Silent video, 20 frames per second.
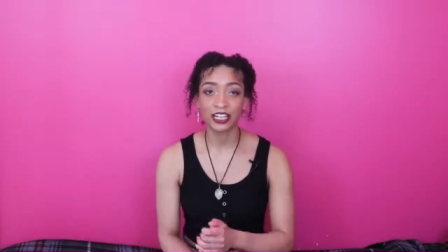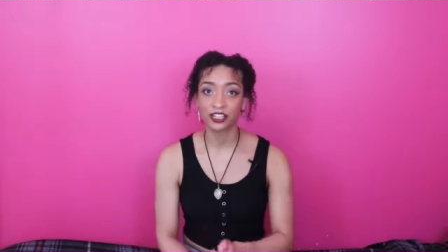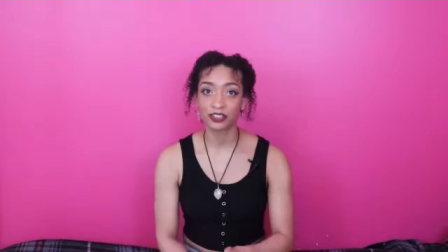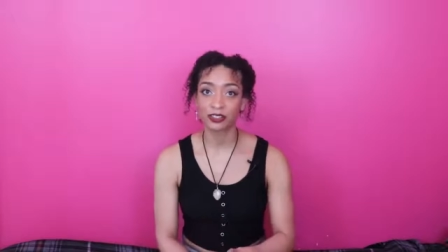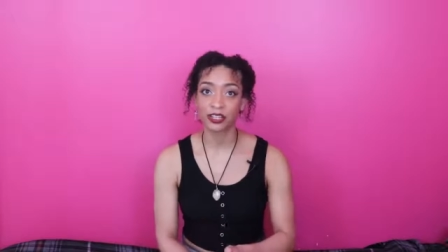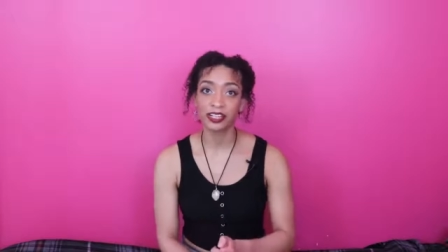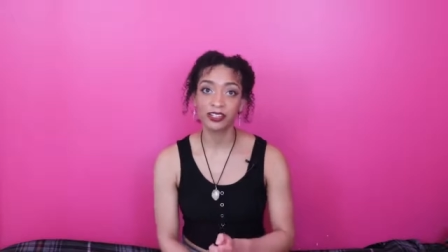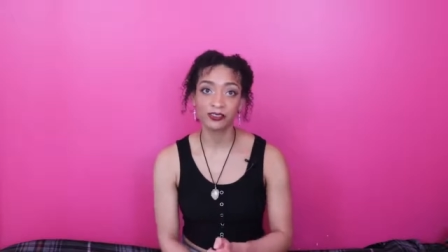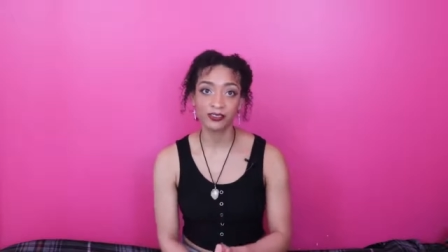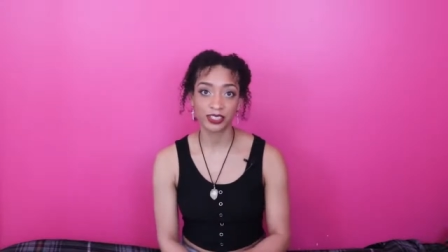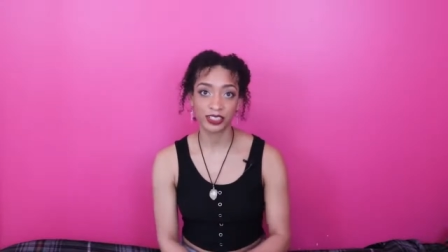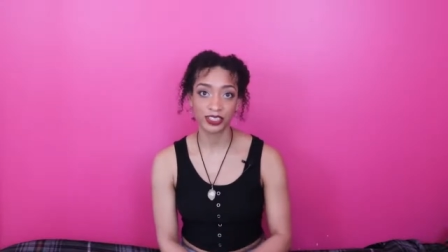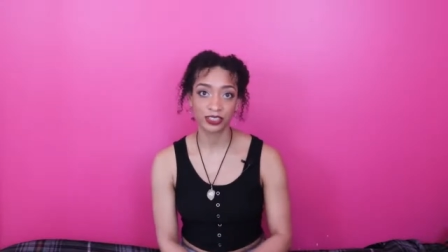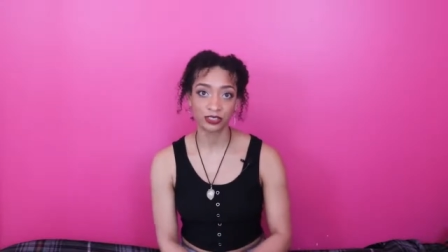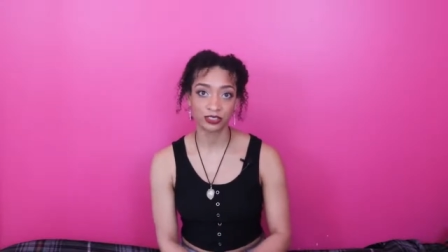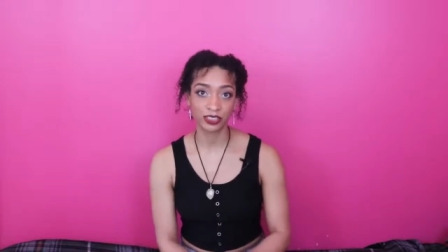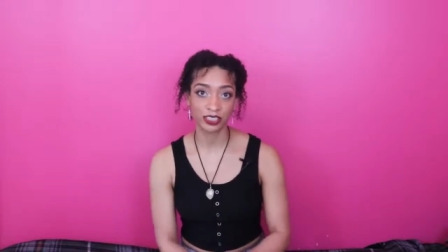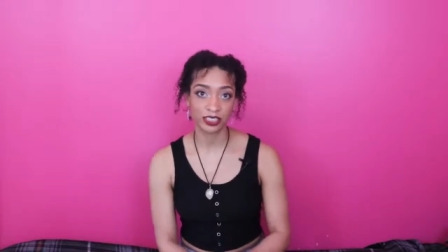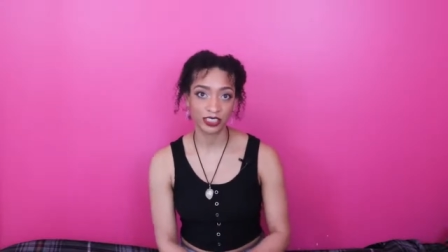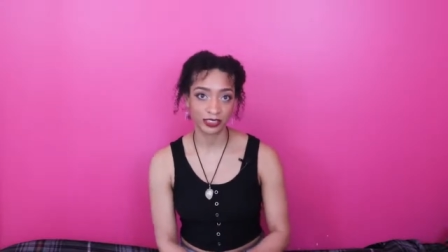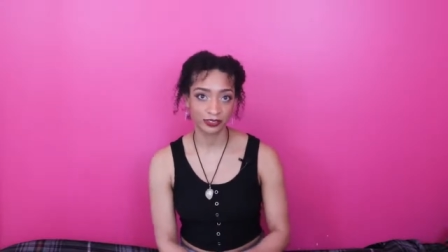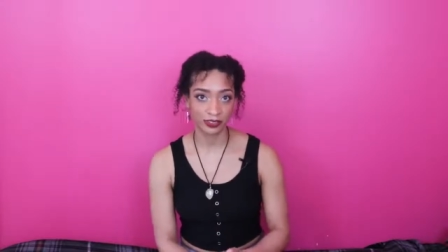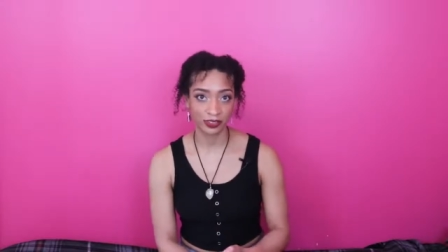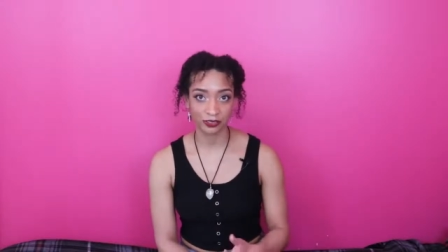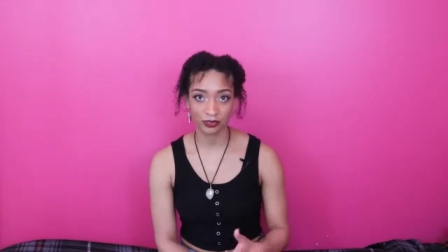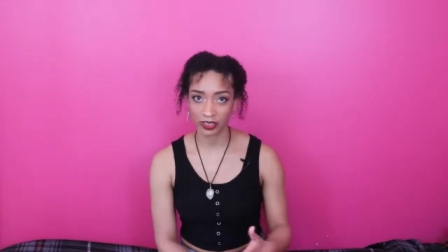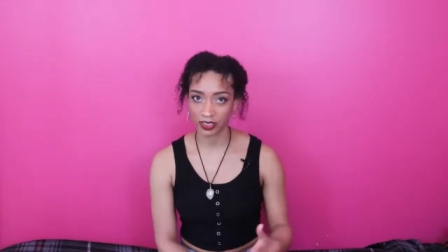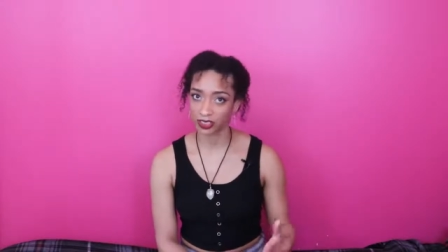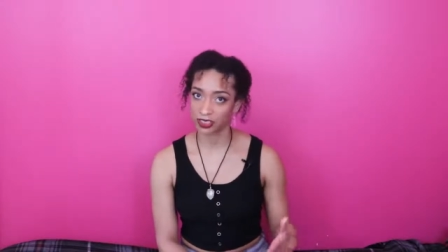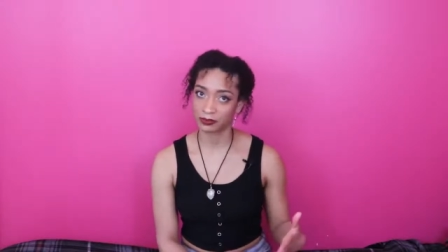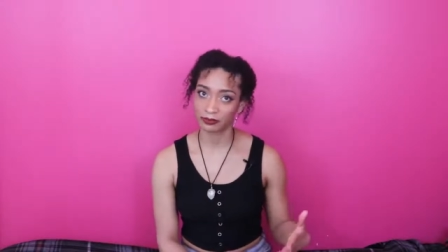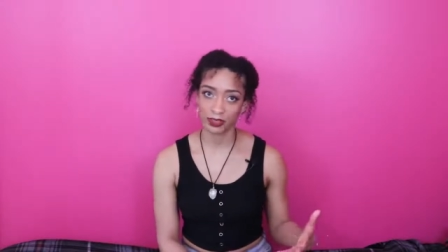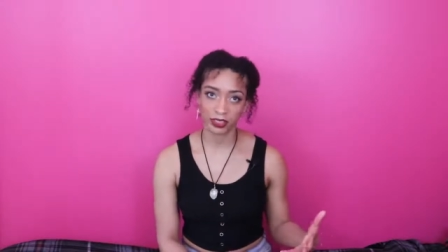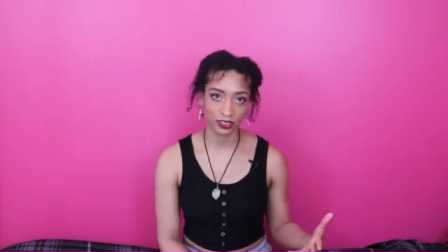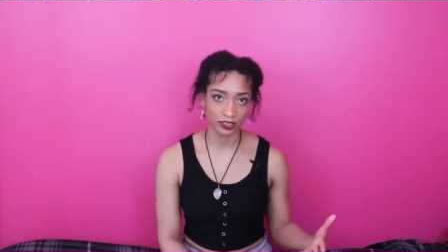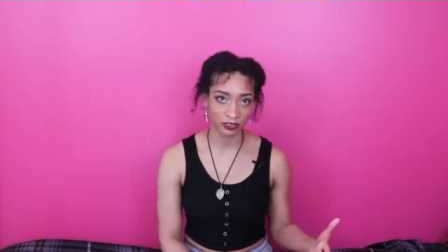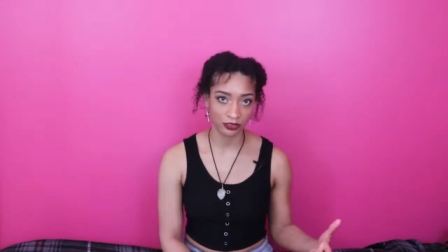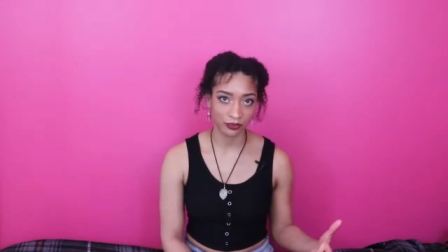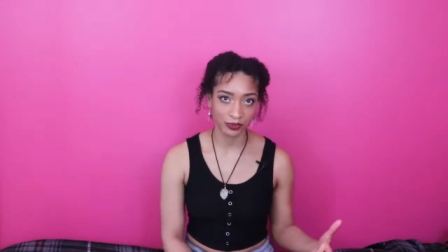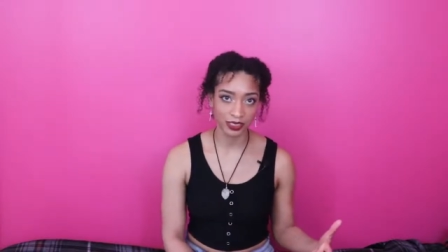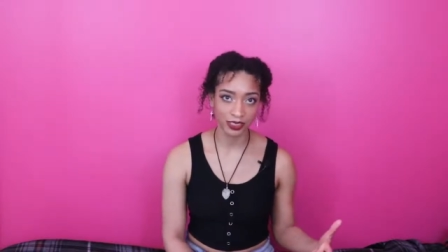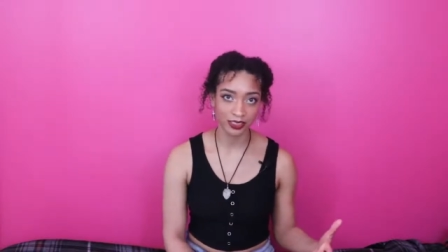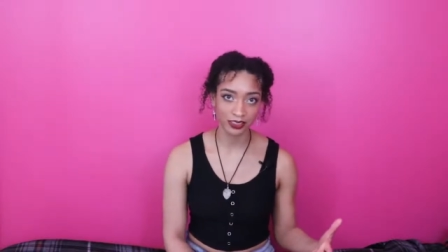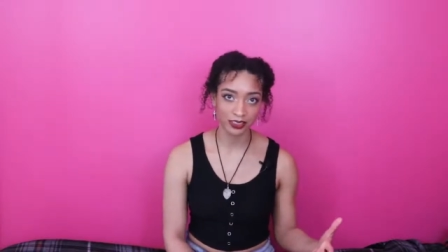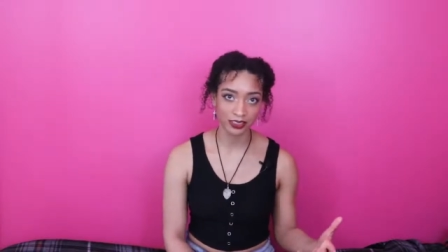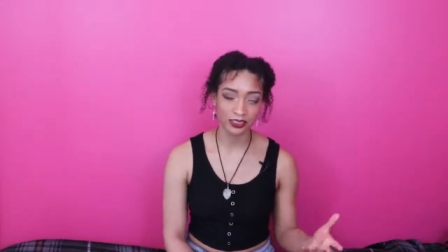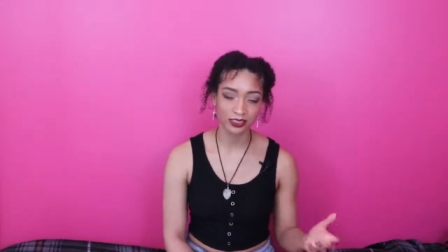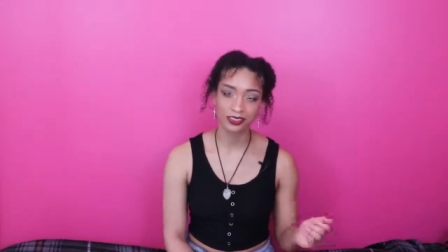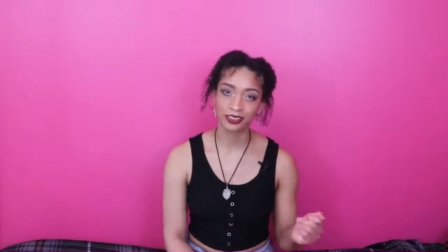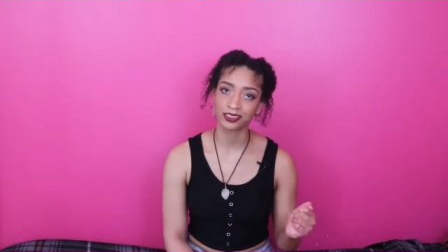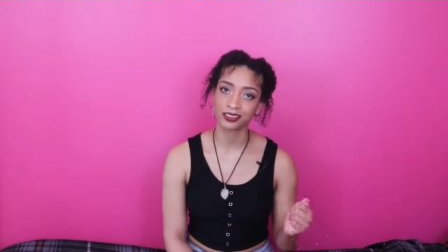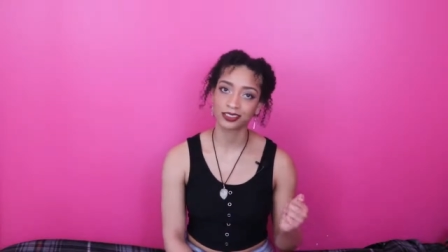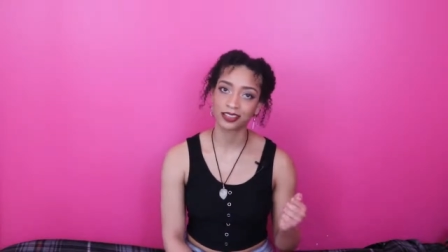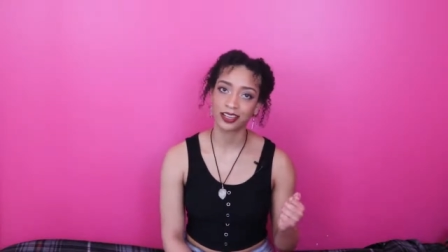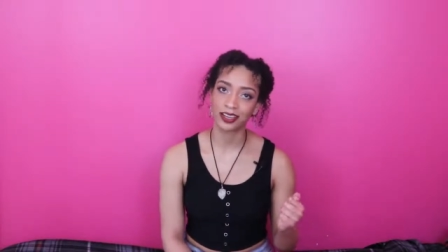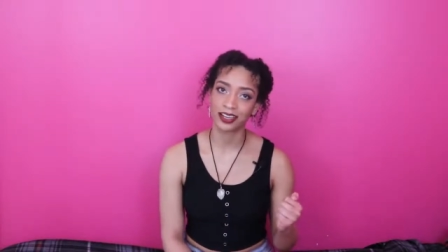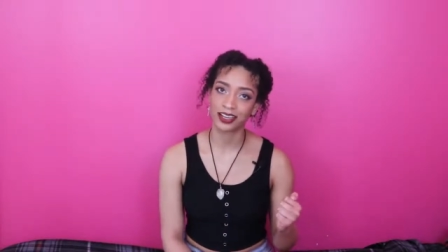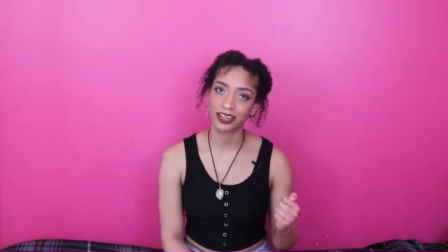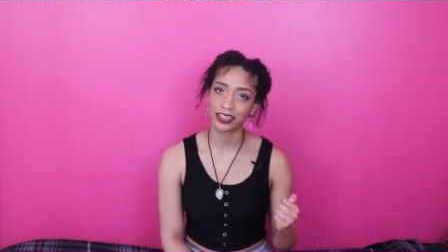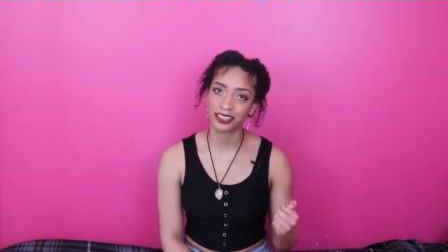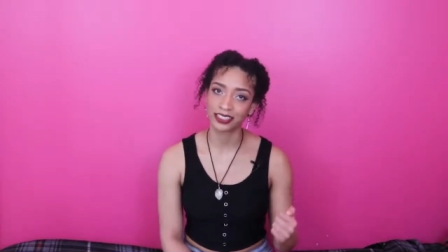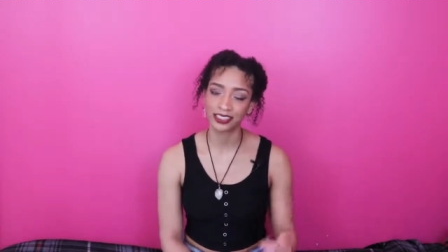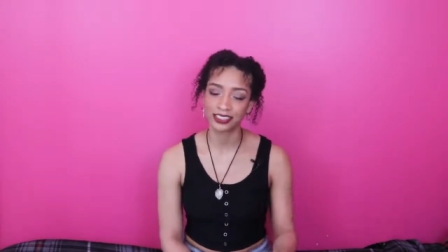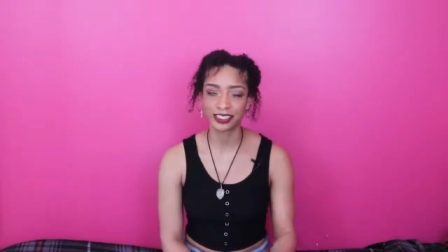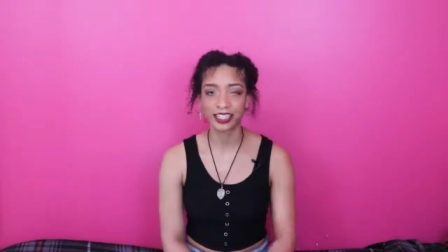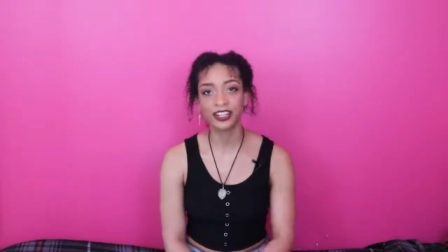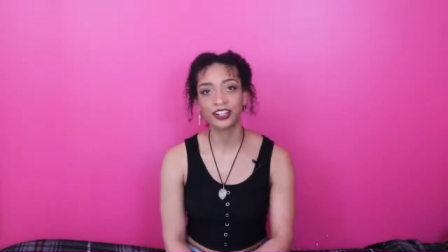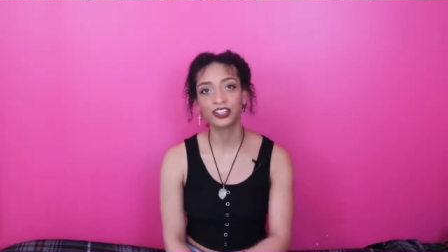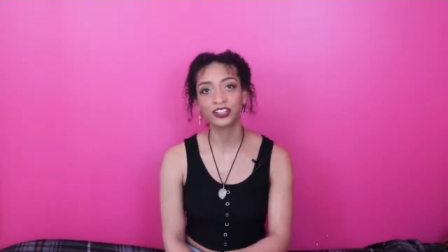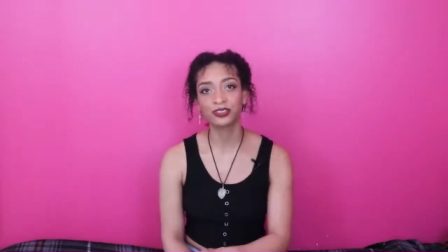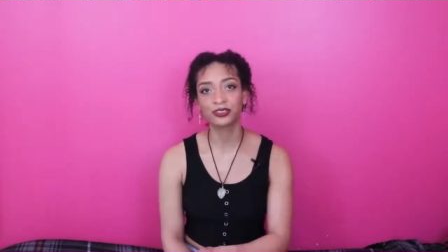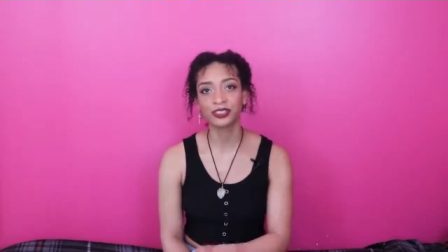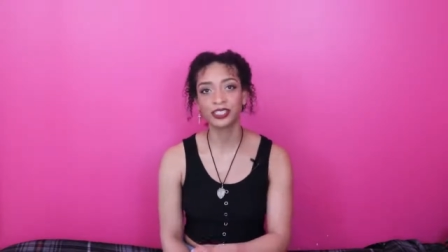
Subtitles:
a great resource if you run a spiritual business such as tarot